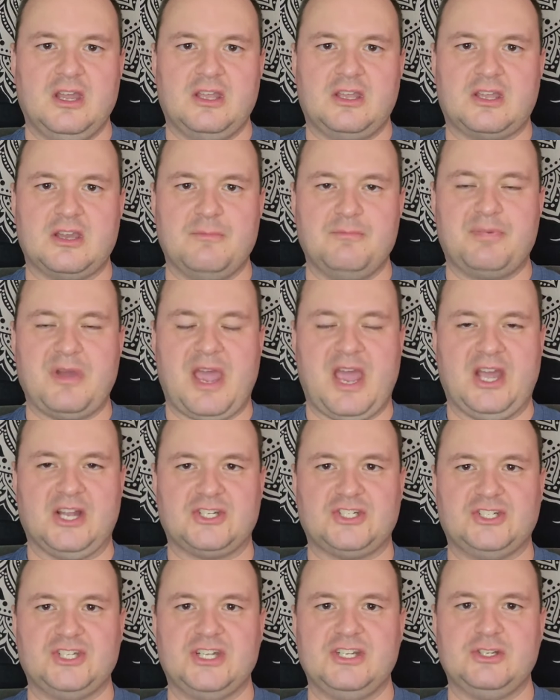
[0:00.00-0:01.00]

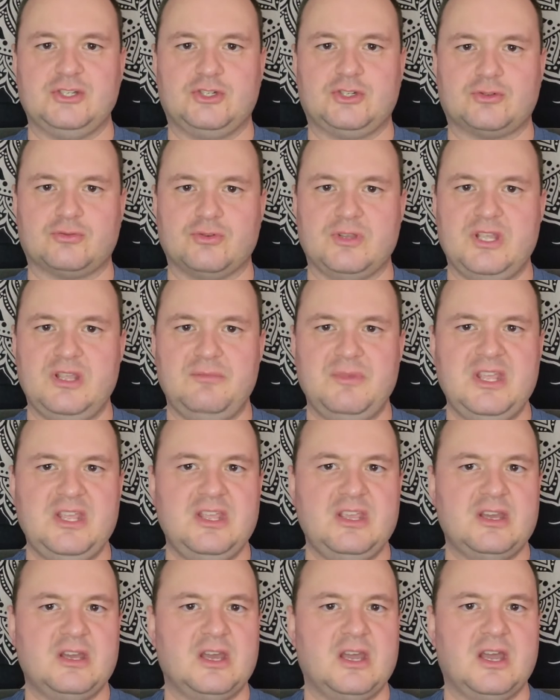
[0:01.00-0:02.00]
compassionate,
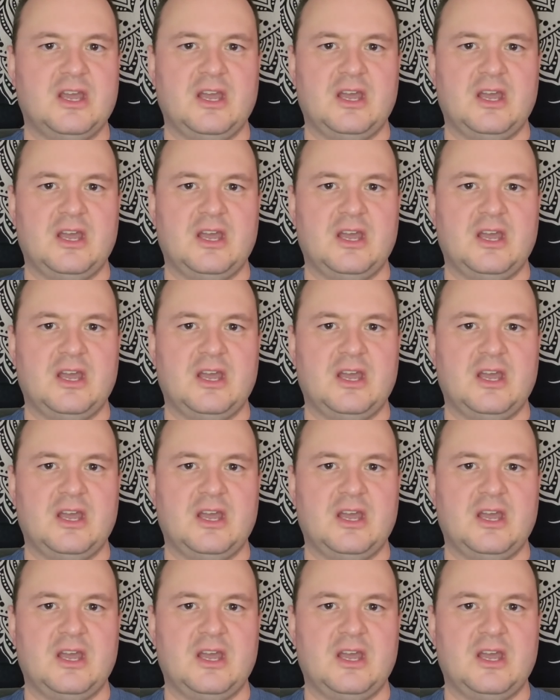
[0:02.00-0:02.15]
dreamy.